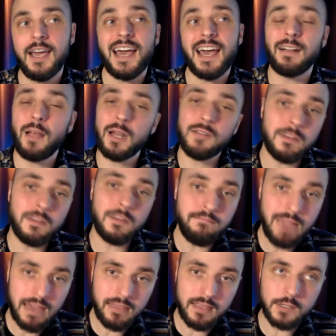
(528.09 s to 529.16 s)
And a lot of the
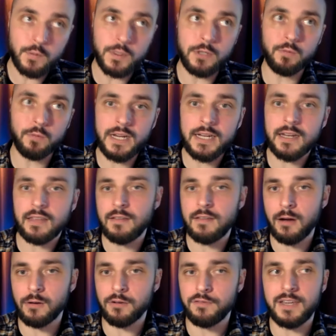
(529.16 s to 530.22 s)
methods, when you read
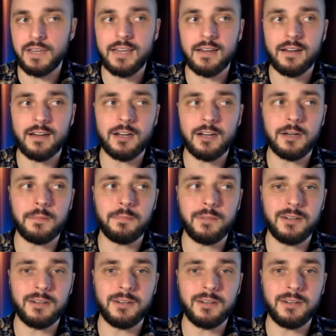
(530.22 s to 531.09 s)
ethnography, a